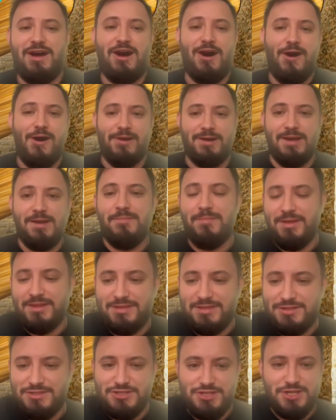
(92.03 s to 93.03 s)

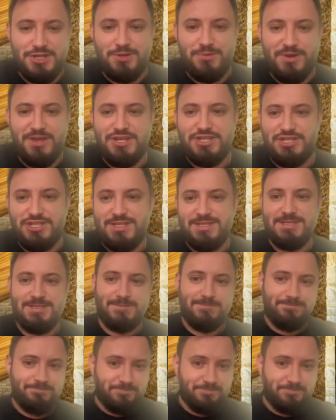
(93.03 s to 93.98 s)
unlimited generations